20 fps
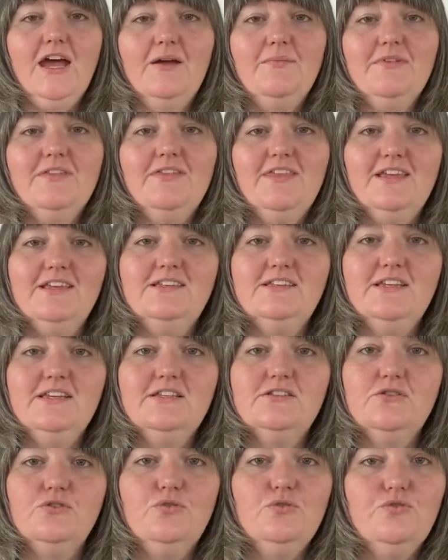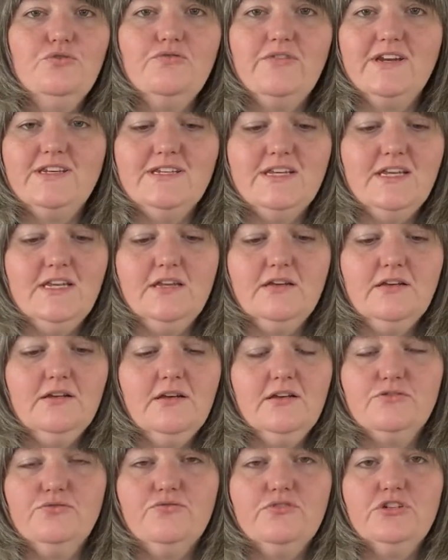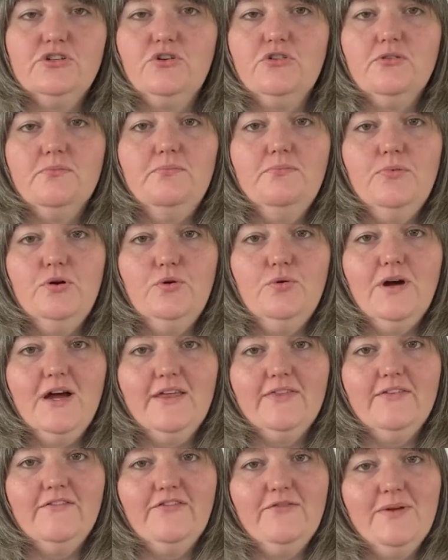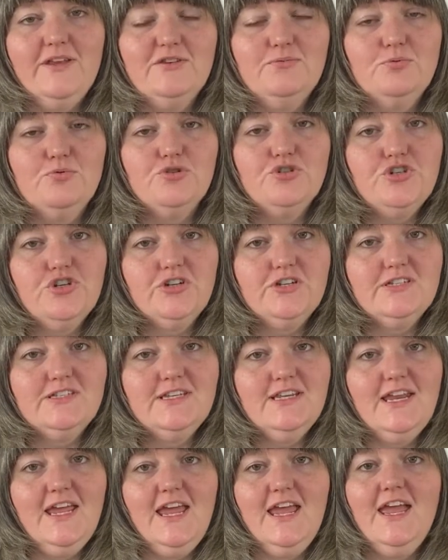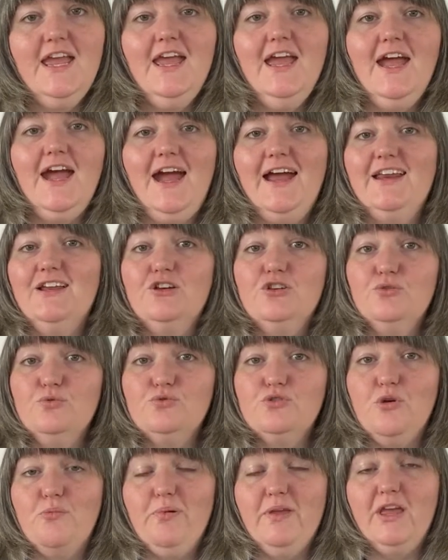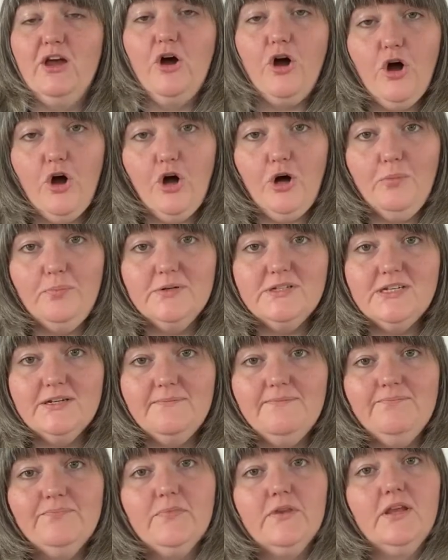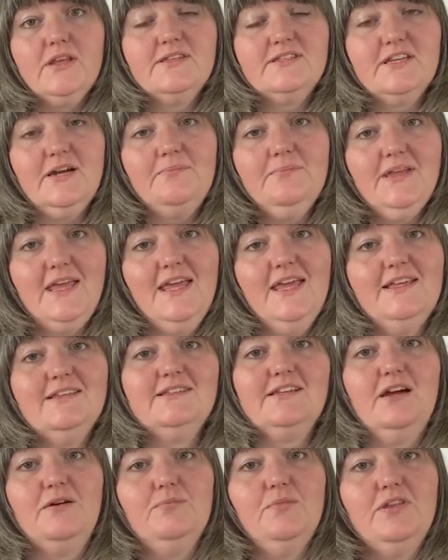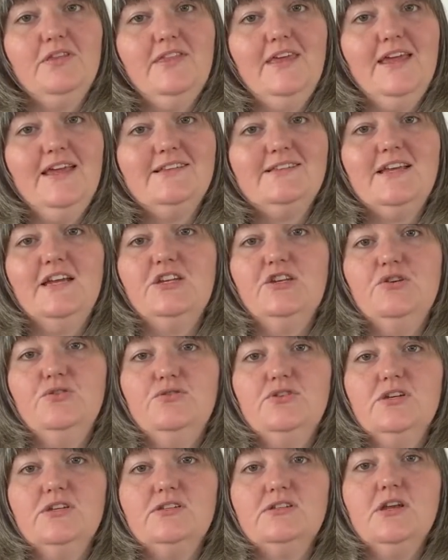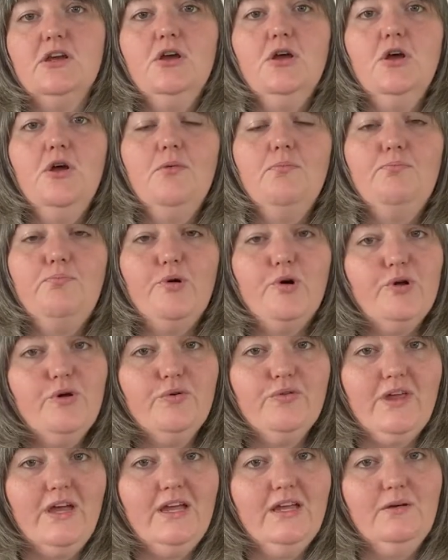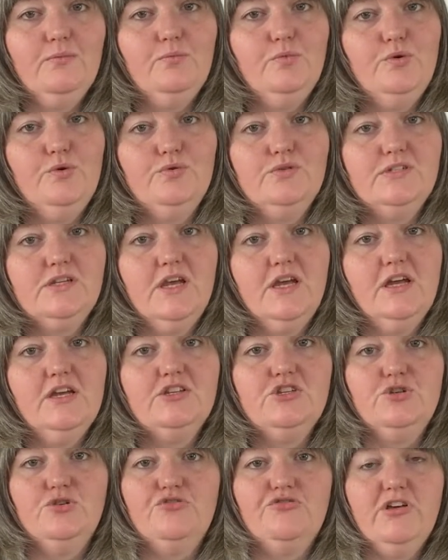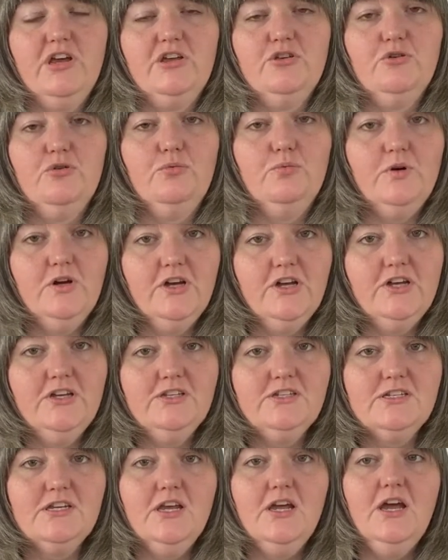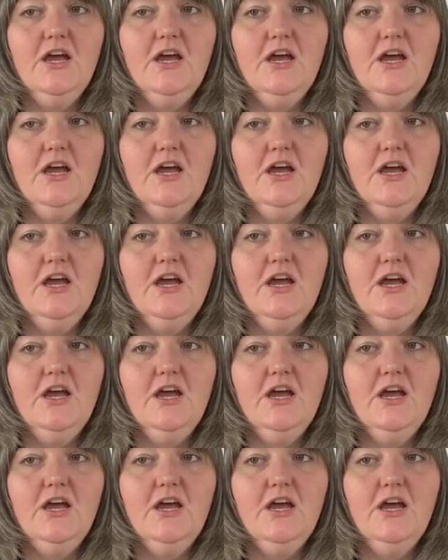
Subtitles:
This has already got the malt and the fermentable sugars in it. It can also be hopped. Some kits come with this and you just boil that in water to create your wort.